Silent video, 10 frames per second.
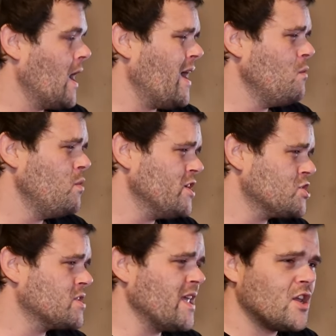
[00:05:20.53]
I
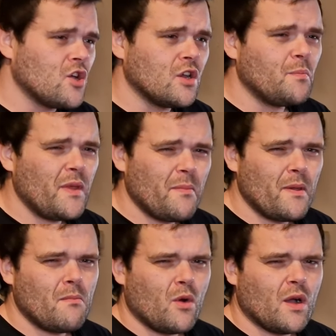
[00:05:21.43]
wish they could be a
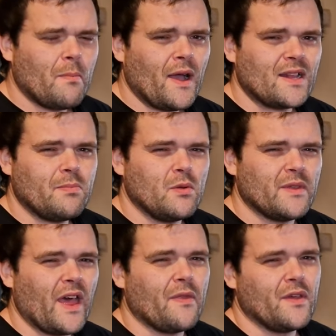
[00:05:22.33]
bit more compatible
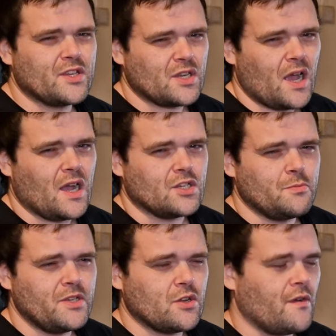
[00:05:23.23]
with other
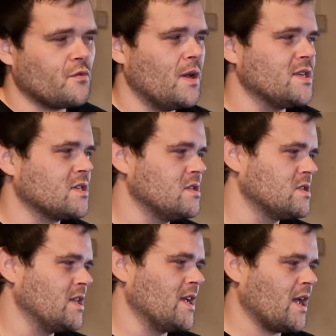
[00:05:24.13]
RGB softwares,
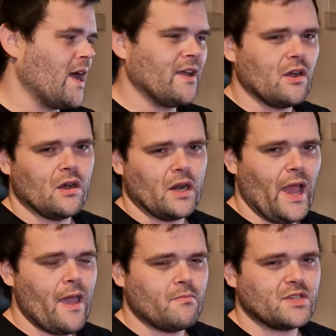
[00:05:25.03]
because like, I got an
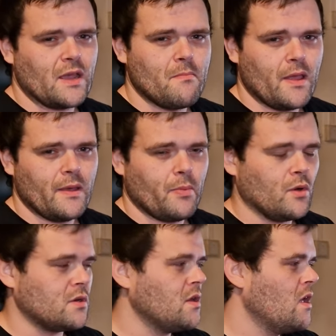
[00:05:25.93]
M-Sign
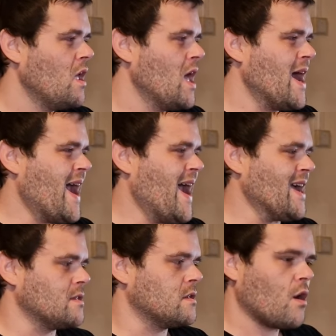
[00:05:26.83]
motherboard
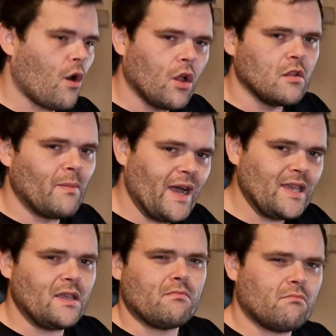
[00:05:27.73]
and all
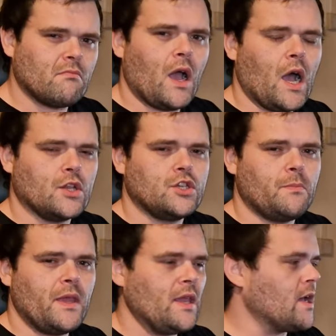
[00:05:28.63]
my
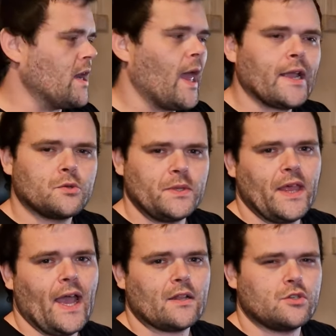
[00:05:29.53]
RGB connects with
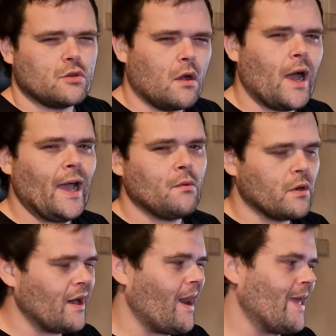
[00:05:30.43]
that, so I
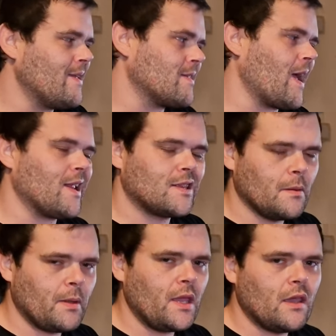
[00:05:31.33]
would have liked that
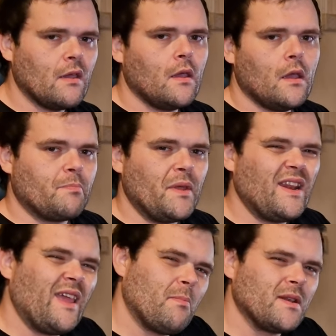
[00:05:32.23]
to be
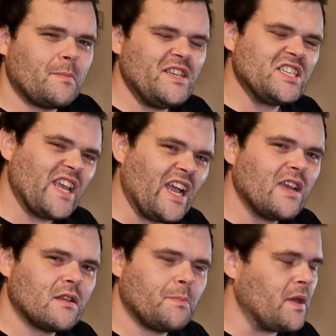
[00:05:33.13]
being able to be
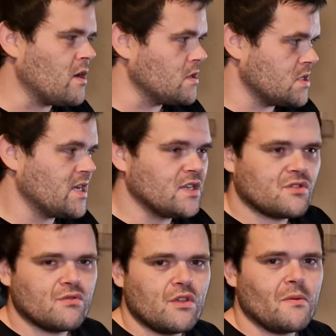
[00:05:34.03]
synced, because it
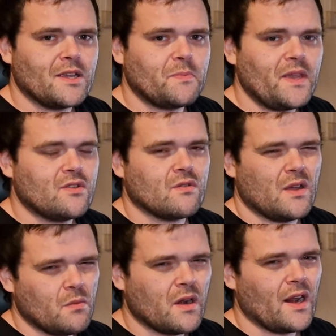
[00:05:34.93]
is through USB, so
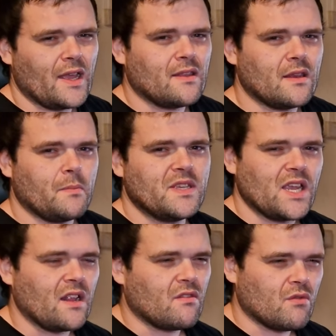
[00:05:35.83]
I would have liked it to be
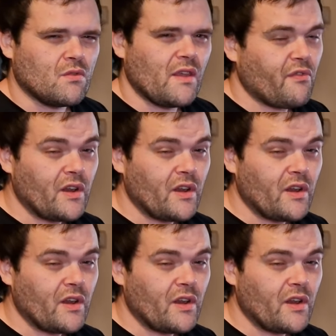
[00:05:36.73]
synced through